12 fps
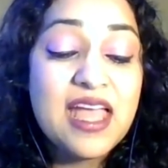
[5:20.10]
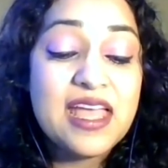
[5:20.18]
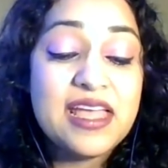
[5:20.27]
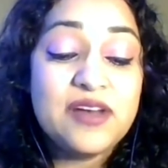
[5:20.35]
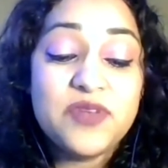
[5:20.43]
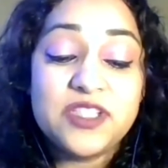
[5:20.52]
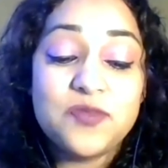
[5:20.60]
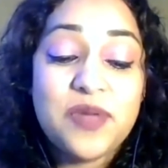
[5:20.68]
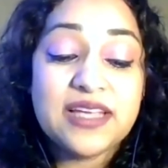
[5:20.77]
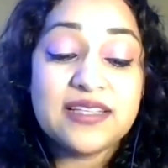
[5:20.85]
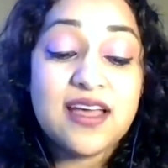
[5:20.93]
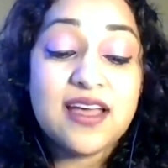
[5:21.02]
in
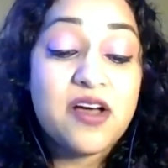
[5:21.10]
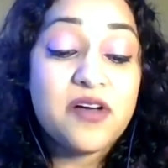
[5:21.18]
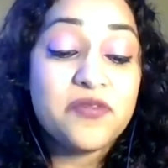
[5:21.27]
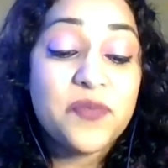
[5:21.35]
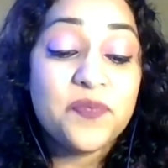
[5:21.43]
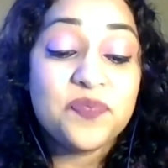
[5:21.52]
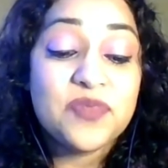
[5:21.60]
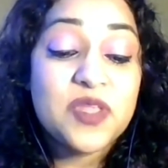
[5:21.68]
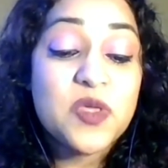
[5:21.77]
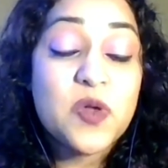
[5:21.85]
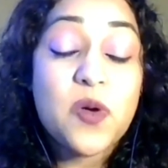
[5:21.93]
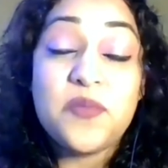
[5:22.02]
respect of
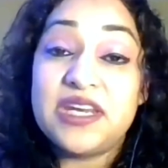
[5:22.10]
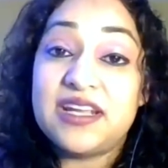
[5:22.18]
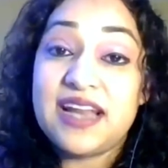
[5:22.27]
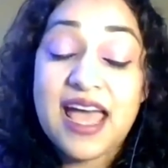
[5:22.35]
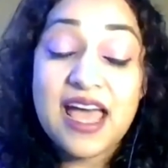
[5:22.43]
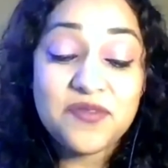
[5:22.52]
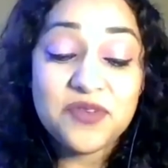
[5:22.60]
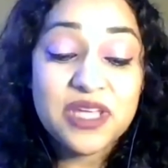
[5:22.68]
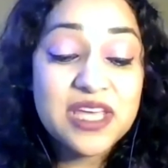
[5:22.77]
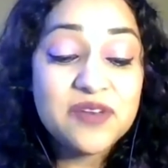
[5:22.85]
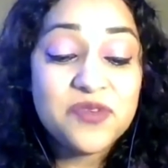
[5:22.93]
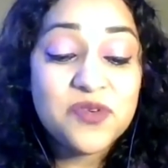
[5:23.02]
your being an
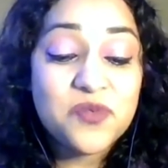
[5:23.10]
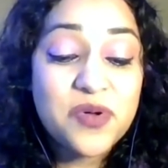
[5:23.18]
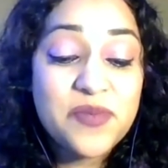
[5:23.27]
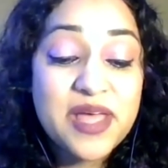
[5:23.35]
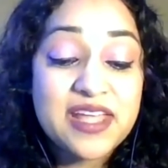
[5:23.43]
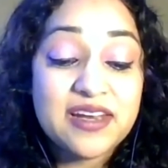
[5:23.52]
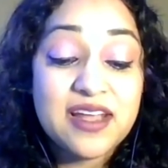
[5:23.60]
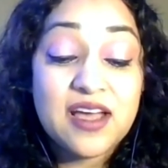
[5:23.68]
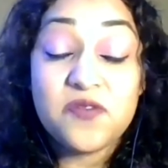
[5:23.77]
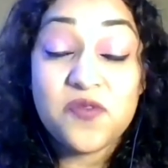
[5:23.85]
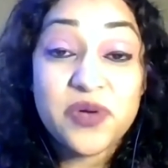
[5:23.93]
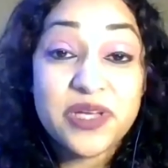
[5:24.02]
advocate for women, a
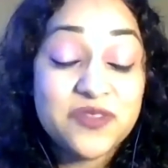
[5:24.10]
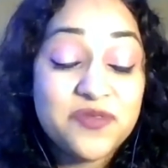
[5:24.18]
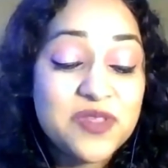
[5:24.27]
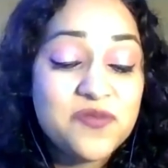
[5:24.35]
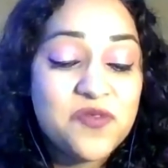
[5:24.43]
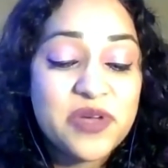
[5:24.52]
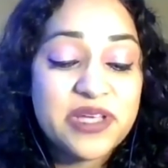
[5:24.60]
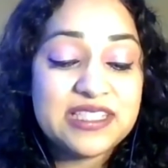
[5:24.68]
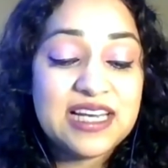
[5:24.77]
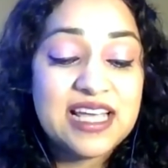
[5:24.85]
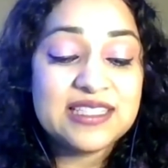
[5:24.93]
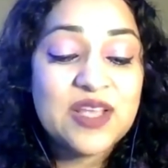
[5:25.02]
voice for the
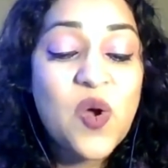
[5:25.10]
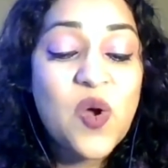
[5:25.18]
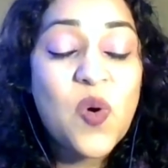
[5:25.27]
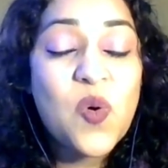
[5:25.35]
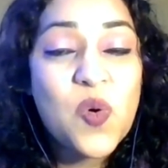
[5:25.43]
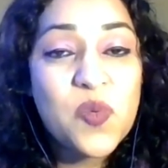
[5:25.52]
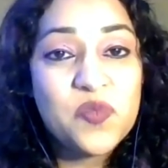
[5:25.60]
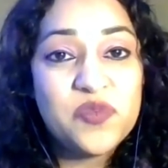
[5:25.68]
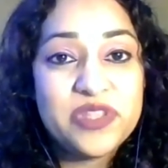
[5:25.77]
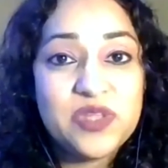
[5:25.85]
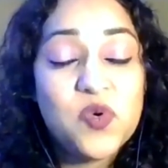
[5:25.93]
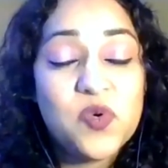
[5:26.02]
voiceless, for
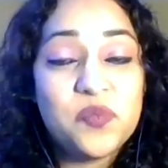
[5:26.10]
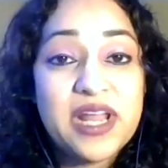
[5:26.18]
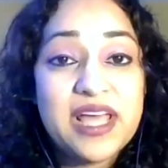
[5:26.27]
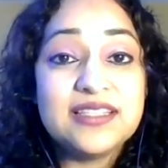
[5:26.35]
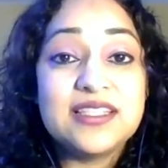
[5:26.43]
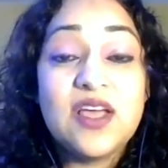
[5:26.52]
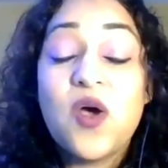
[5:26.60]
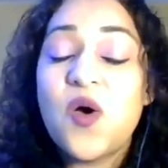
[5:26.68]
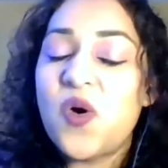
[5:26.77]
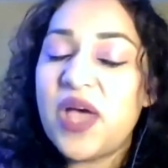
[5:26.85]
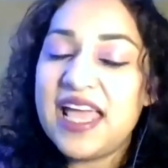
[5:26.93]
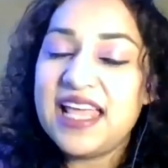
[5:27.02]
the hopeless,
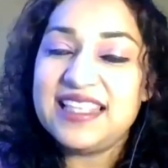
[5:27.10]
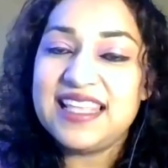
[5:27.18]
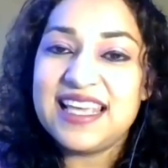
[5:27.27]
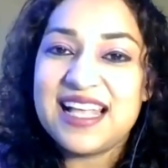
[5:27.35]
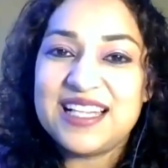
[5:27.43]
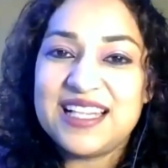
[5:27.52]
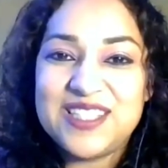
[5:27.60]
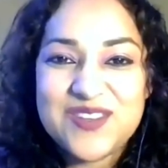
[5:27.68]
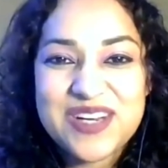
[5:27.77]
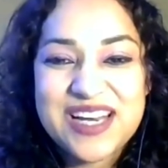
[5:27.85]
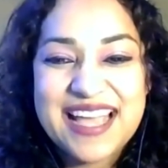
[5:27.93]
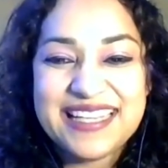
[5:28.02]
or anything else you
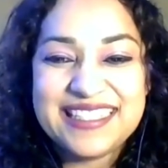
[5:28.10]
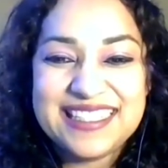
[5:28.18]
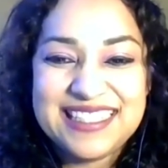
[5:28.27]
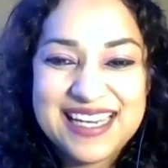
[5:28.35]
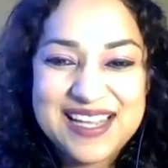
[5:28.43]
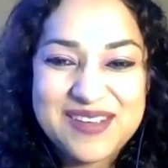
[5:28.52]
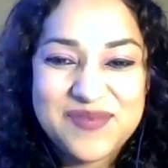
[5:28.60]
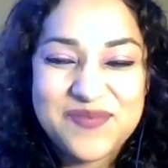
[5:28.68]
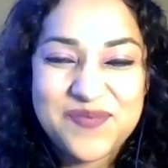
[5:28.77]
would like to share.